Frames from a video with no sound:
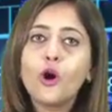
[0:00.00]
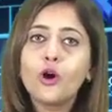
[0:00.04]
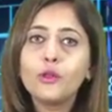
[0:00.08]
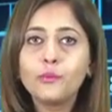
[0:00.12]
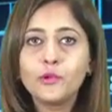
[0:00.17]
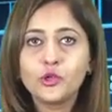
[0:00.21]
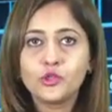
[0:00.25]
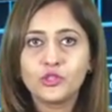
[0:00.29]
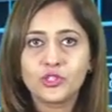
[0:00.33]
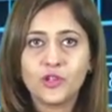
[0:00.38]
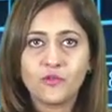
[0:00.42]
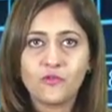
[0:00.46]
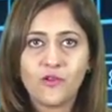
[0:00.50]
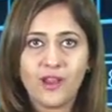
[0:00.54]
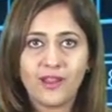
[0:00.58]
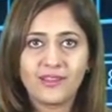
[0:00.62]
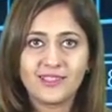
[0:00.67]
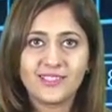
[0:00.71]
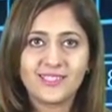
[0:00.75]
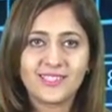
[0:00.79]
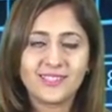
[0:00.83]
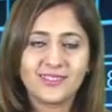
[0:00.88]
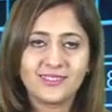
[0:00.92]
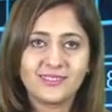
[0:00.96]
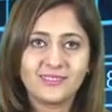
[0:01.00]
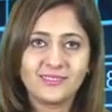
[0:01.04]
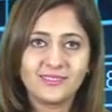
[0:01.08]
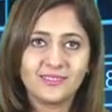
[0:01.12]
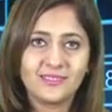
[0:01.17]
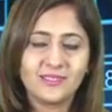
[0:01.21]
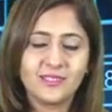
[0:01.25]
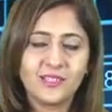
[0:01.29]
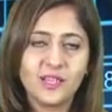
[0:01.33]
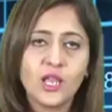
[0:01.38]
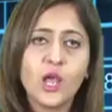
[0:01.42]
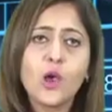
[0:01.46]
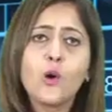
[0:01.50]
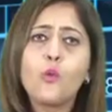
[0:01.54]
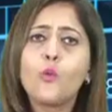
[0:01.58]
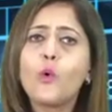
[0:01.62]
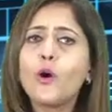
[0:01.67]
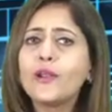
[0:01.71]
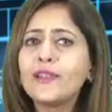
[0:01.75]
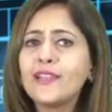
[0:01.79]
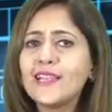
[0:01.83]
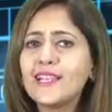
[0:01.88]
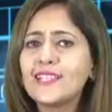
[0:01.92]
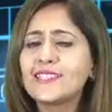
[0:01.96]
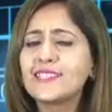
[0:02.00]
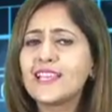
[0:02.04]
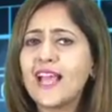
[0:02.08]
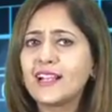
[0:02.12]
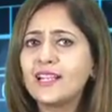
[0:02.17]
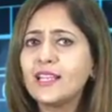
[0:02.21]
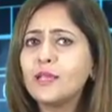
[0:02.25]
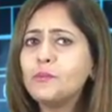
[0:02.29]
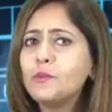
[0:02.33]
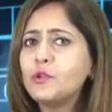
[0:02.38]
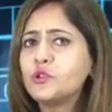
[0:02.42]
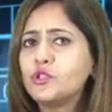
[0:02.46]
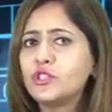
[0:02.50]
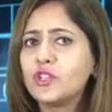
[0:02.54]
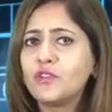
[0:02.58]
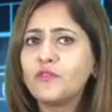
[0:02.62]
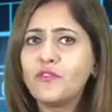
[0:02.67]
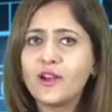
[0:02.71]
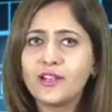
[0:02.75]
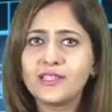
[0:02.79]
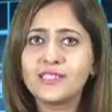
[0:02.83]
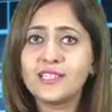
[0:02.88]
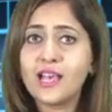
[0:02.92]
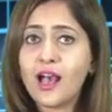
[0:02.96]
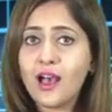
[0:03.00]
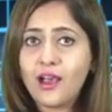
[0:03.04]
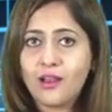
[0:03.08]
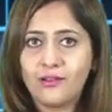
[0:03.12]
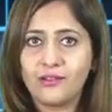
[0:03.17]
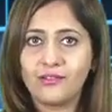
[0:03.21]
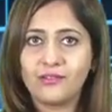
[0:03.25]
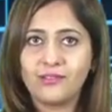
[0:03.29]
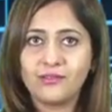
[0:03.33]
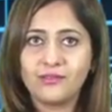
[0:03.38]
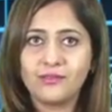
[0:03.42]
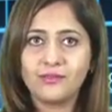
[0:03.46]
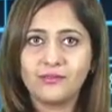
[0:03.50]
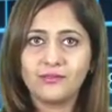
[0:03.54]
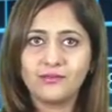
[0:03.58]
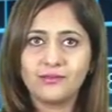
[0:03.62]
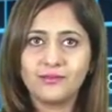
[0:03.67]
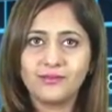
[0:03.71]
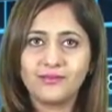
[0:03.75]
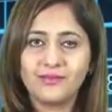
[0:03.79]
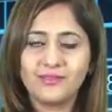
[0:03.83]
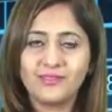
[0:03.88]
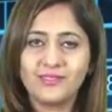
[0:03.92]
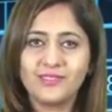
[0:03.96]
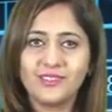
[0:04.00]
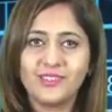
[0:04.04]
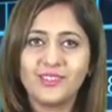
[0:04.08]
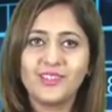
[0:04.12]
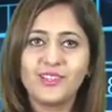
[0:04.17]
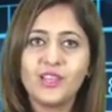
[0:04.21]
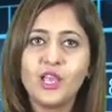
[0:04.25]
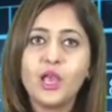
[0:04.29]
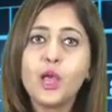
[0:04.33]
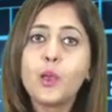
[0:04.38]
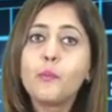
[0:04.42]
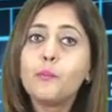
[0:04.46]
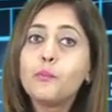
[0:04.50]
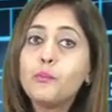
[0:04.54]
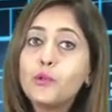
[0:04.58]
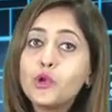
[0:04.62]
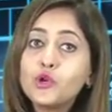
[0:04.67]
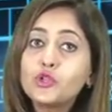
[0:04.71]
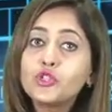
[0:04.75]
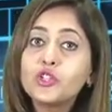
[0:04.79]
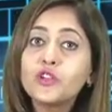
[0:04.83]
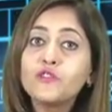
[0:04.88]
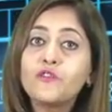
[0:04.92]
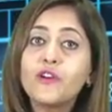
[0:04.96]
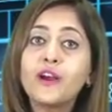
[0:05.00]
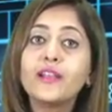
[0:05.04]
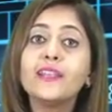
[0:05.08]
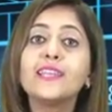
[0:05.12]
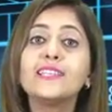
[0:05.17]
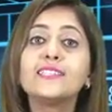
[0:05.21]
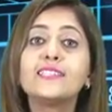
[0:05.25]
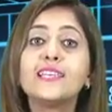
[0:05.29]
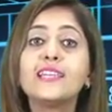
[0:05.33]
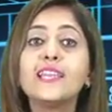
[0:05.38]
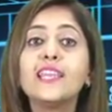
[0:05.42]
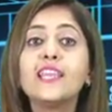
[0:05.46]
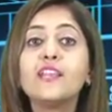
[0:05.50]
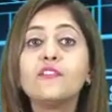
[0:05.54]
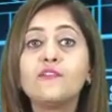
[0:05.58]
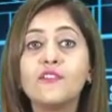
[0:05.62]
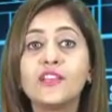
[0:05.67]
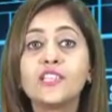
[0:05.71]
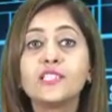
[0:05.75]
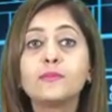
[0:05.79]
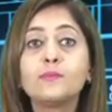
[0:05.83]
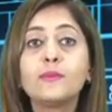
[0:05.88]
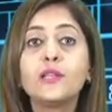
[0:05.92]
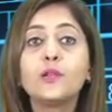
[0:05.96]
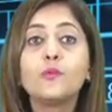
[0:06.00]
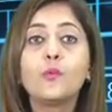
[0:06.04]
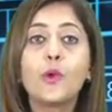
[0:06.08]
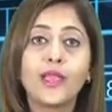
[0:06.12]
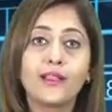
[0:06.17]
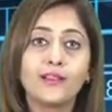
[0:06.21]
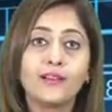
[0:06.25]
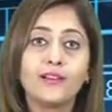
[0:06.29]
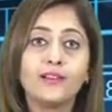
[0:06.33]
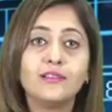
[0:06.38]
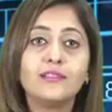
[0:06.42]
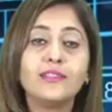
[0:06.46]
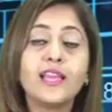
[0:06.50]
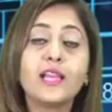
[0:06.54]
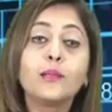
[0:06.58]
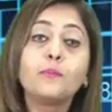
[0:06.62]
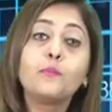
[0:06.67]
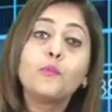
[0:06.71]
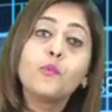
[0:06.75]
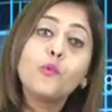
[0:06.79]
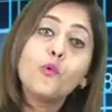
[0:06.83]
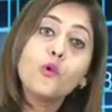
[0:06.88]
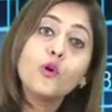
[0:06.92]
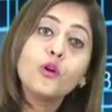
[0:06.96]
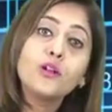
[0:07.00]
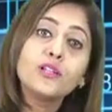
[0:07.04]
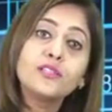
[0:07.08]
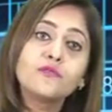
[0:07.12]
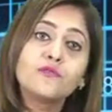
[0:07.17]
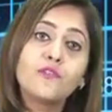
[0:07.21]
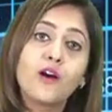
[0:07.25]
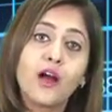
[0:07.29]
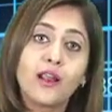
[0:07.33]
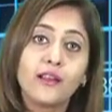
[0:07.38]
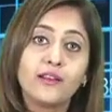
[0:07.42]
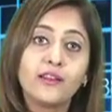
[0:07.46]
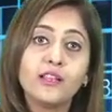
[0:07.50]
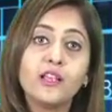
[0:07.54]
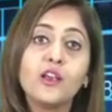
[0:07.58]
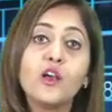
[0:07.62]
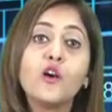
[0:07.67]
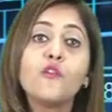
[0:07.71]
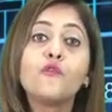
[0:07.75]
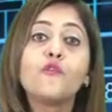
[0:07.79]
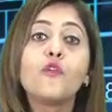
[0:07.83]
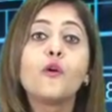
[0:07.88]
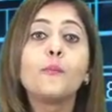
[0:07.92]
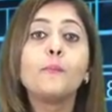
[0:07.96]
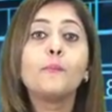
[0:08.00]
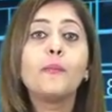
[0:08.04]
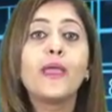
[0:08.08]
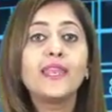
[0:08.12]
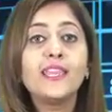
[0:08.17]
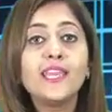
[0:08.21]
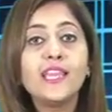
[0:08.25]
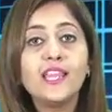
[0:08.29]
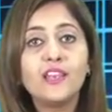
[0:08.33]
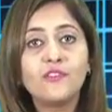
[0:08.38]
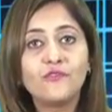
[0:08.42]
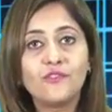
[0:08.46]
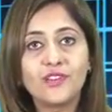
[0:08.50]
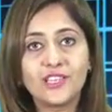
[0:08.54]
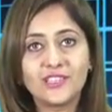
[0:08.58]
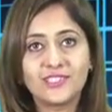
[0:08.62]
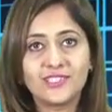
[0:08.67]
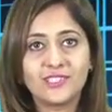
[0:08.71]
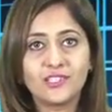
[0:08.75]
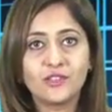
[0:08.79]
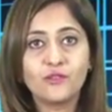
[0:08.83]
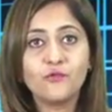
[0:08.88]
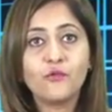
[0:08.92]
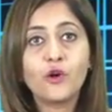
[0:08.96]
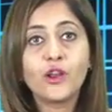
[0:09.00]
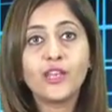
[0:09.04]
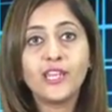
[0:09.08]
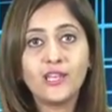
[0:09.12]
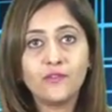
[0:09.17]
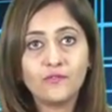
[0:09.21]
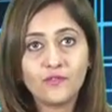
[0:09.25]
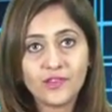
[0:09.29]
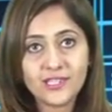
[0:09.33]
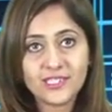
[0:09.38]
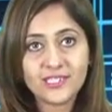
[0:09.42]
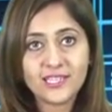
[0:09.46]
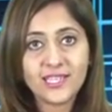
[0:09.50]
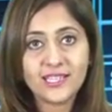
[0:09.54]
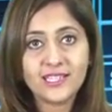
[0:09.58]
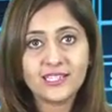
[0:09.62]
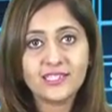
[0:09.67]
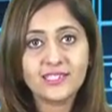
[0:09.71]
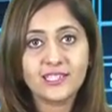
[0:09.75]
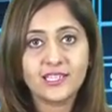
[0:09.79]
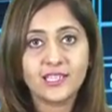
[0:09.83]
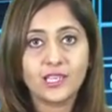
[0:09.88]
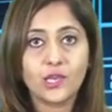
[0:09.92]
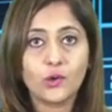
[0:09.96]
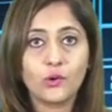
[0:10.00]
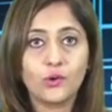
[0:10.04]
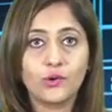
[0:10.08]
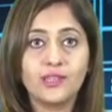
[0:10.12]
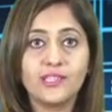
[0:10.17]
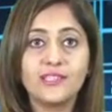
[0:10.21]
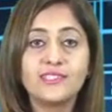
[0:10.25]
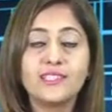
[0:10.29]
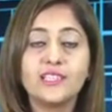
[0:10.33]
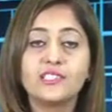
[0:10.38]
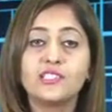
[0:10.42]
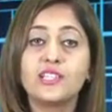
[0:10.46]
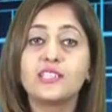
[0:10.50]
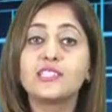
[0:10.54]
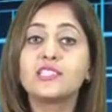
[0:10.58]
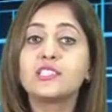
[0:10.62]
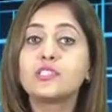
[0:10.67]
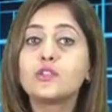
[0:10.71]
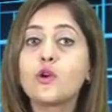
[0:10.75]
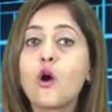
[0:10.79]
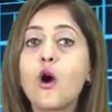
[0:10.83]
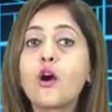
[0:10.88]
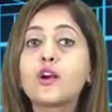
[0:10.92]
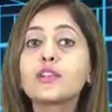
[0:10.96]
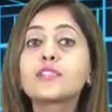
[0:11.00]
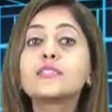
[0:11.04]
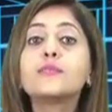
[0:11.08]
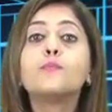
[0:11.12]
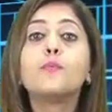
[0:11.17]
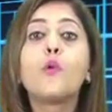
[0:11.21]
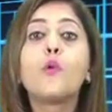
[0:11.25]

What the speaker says: on mutual funds. What exactly mutual funds are? Mutual fund is an investment vehicle that pools fund for many investors for investing in securities such as stocks,